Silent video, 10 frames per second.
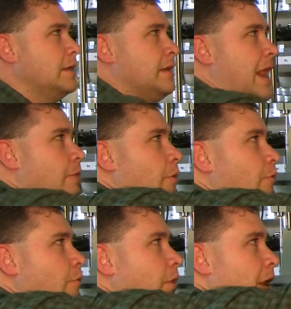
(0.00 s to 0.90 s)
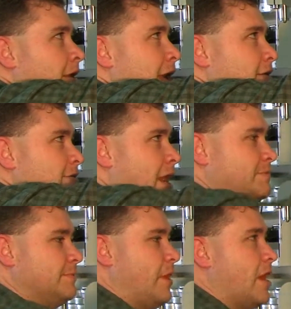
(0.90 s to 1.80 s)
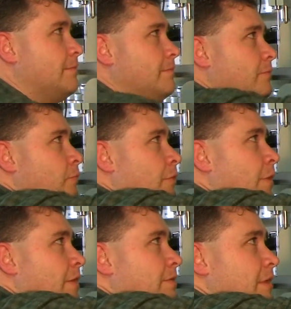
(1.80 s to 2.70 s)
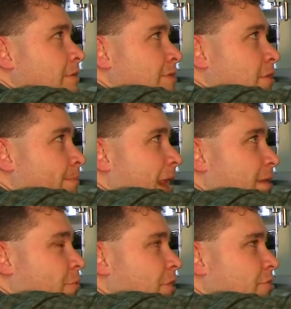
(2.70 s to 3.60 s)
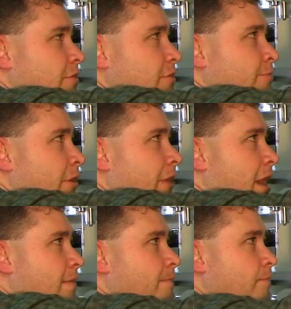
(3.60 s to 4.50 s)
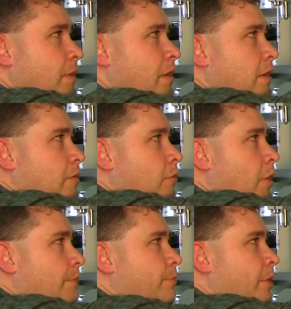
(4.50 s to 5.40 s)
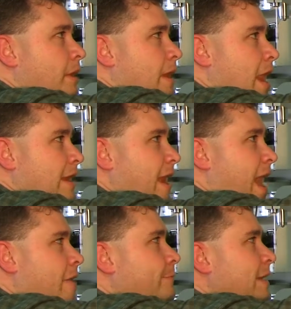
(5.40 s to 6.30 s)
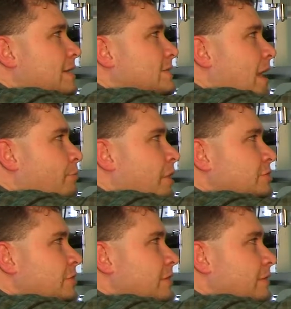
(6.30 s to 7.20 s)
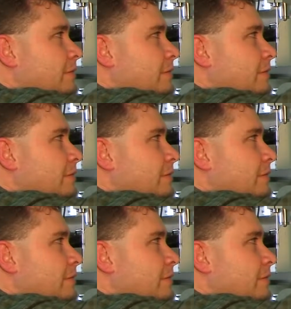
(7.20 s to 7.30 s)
Now again, top to bottom, we want this our back pressure burette. We want to put a 9.5 psi pressure.